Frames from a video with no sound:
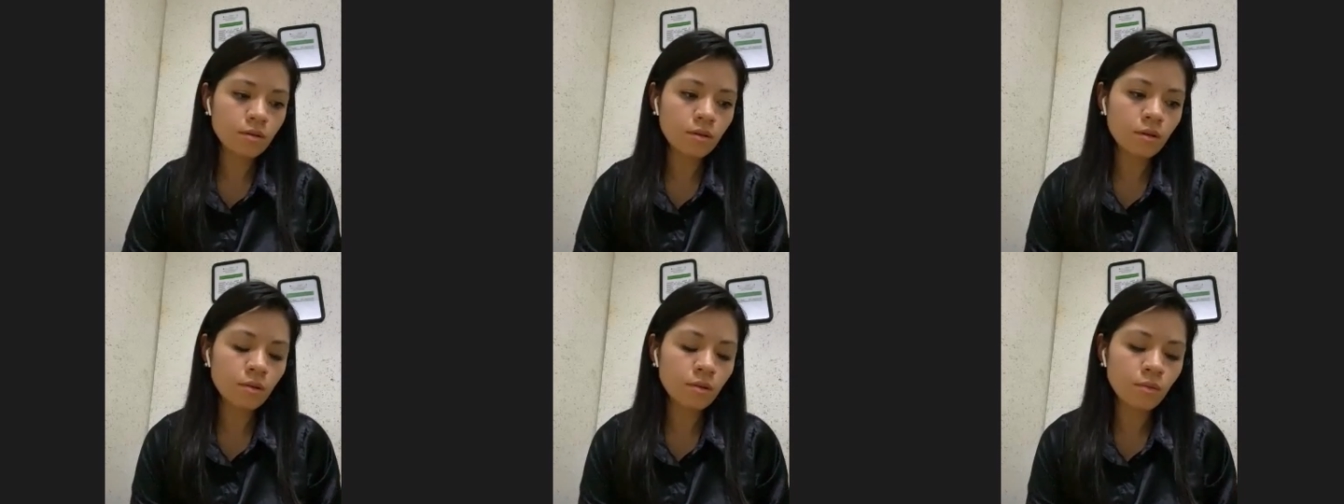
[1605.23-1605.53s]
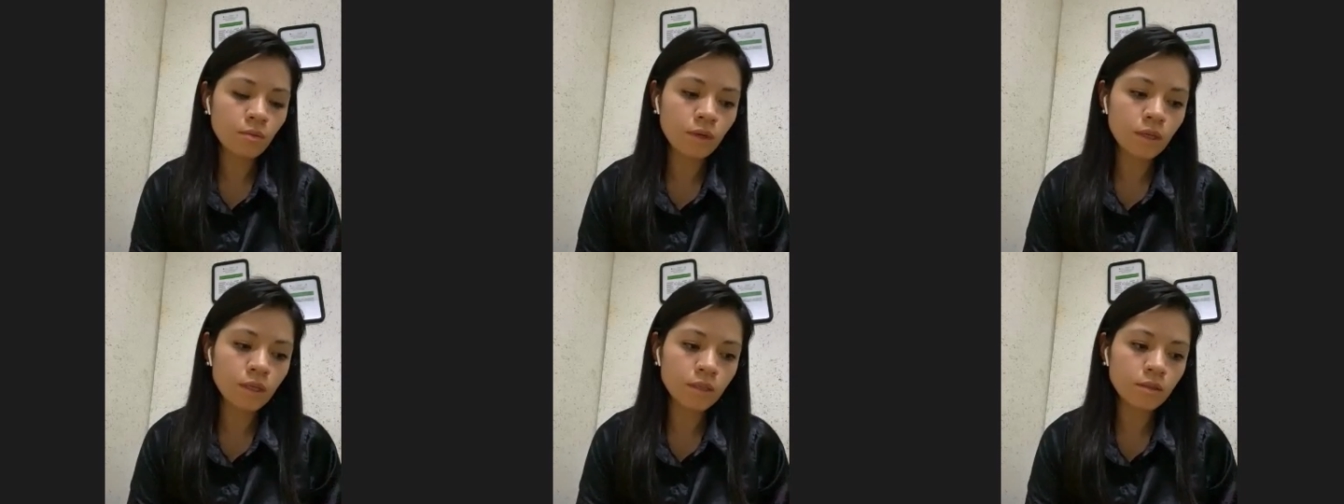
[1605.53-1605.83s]
it
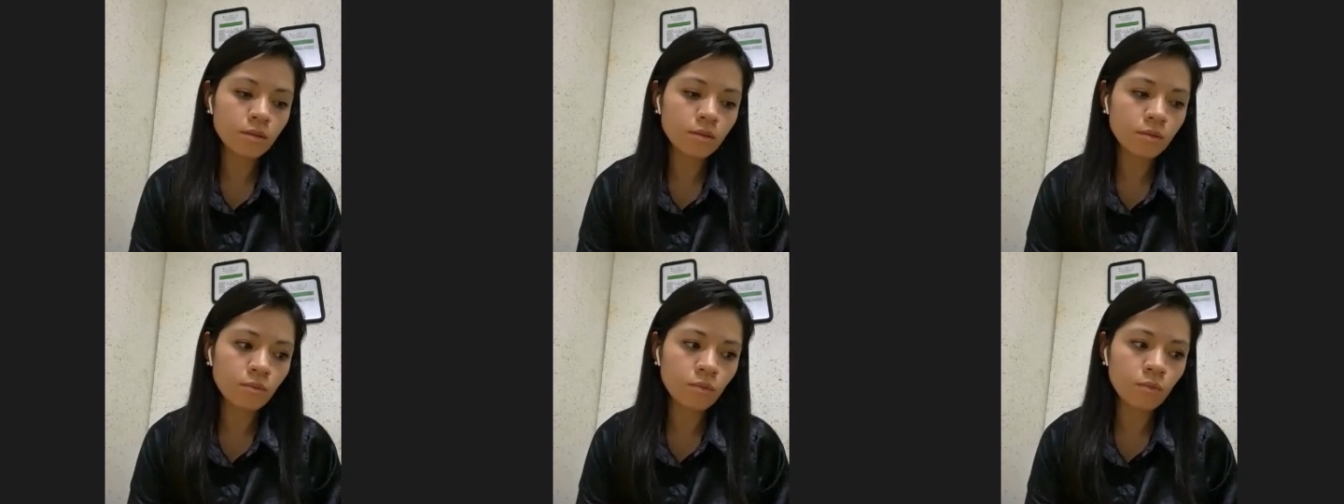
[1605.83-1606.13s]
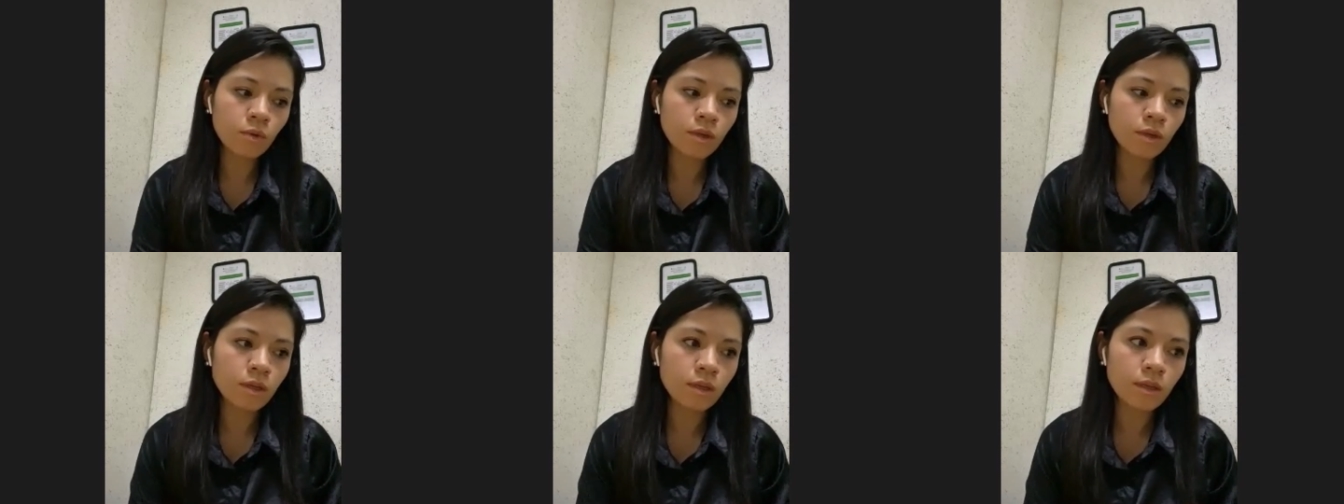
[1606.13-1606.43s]
was
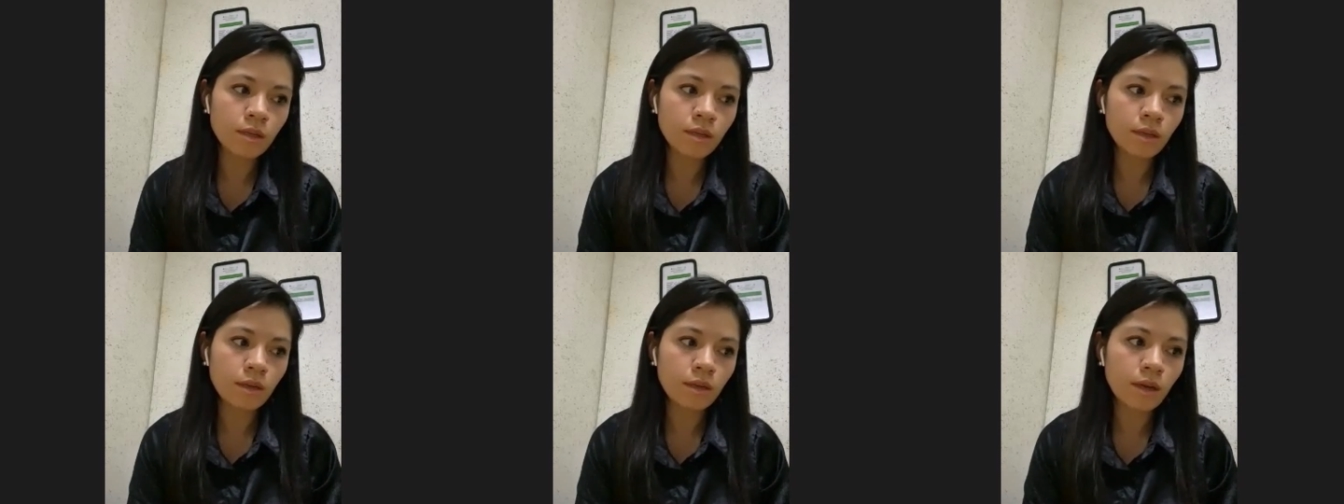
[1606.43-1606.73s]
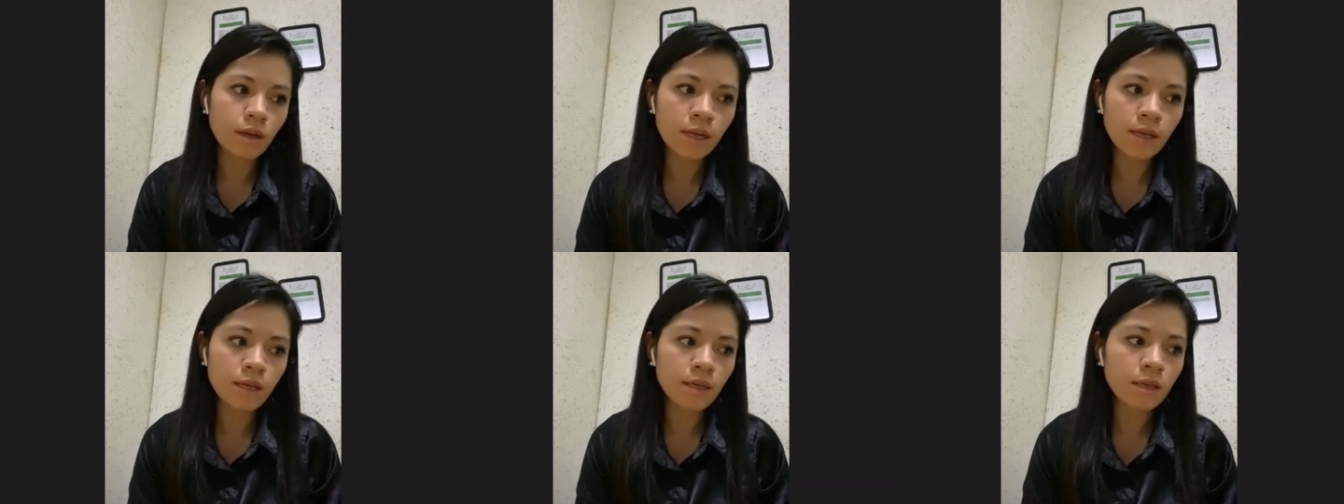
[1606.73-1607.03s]
when
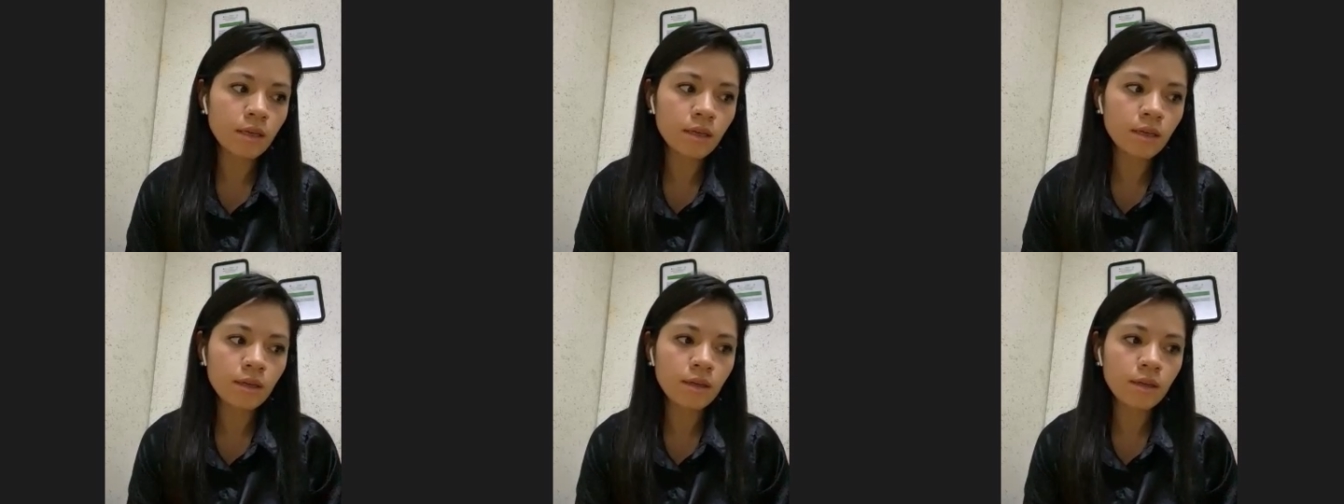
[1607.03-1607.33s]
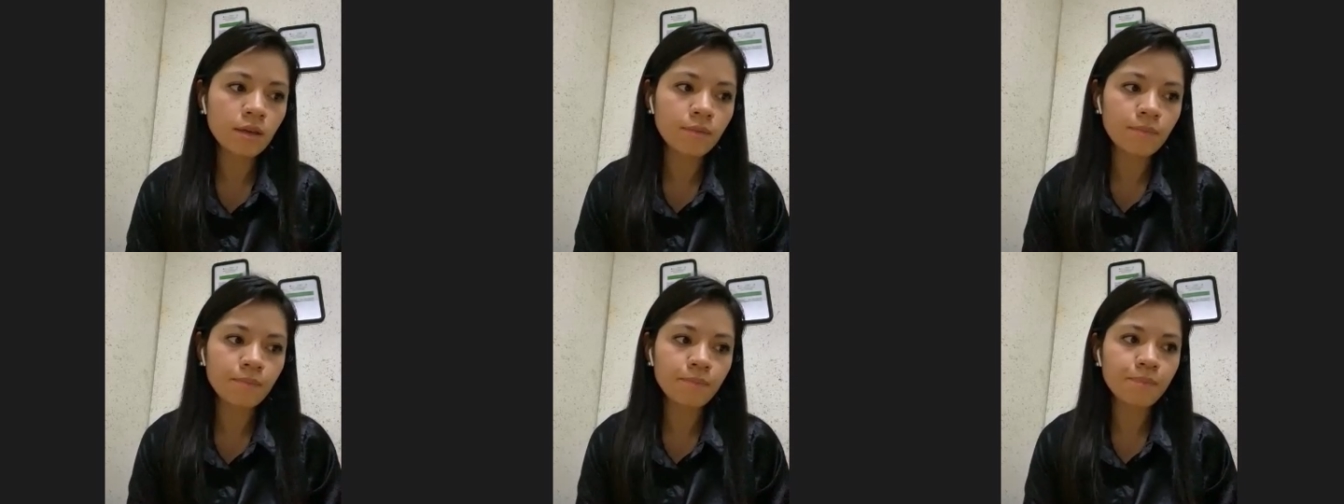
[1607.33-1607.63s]

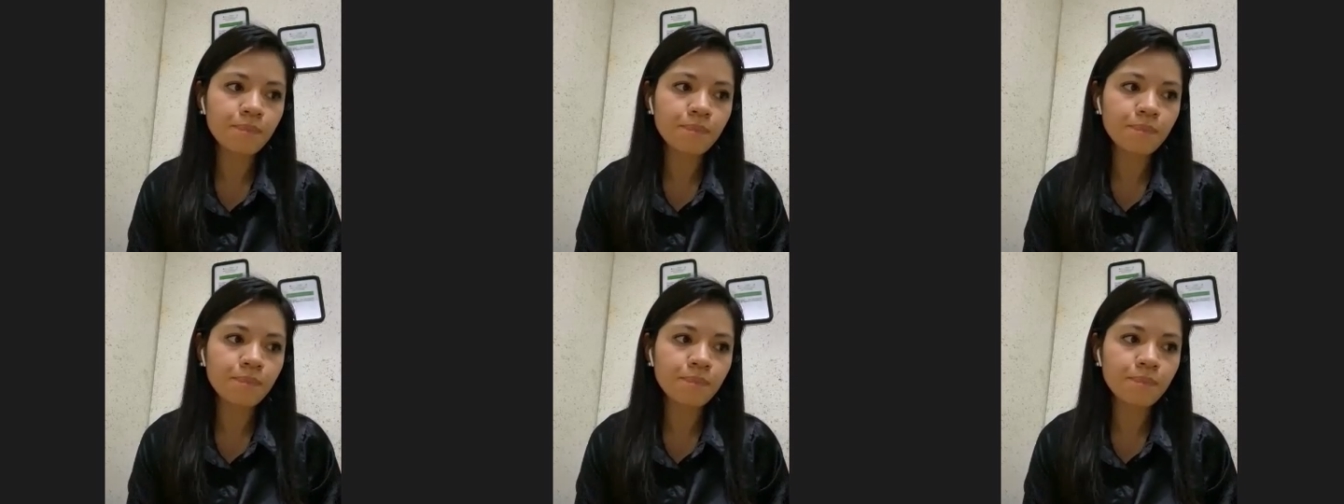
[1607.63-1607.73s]
I